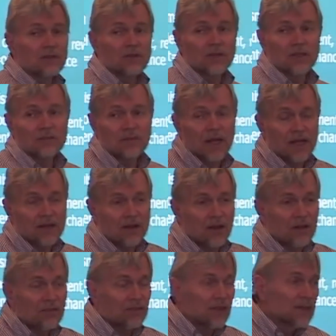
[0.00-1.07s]
going back
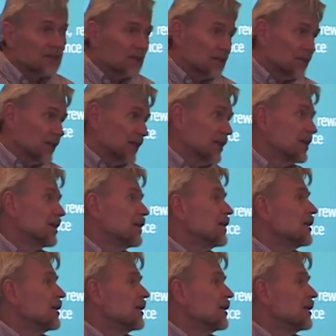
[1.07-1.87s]
authentically